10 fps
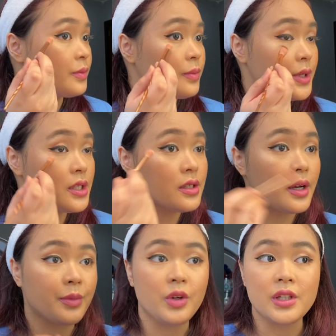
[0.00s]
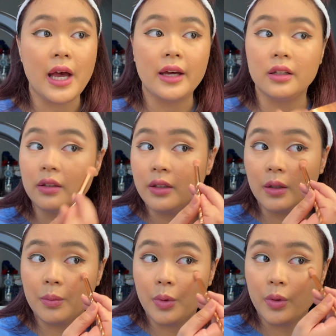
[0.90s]
mist, I'm going to add a
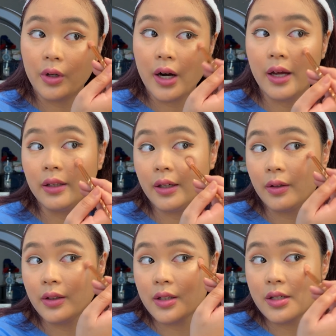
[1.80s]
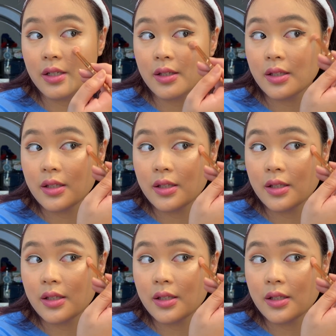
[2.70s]
little more highlight on the cheeks.